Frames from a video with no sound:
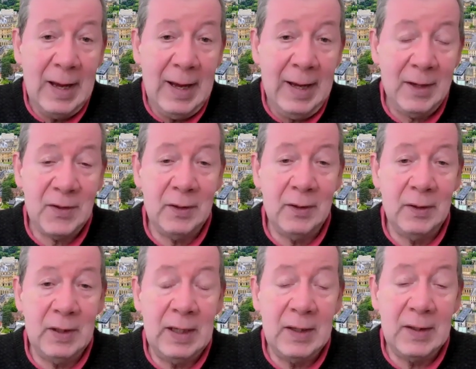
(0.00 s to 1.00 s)

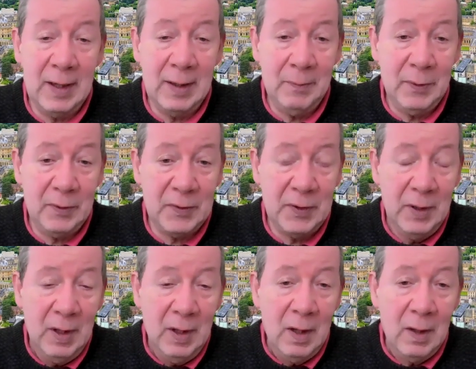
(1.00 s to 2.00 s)
excellent examples
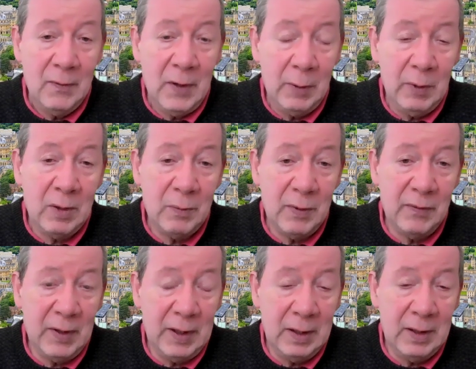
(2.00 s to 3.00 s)
of how we can
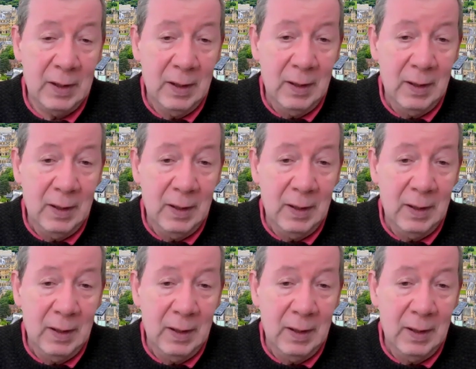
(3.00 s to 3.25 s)
provide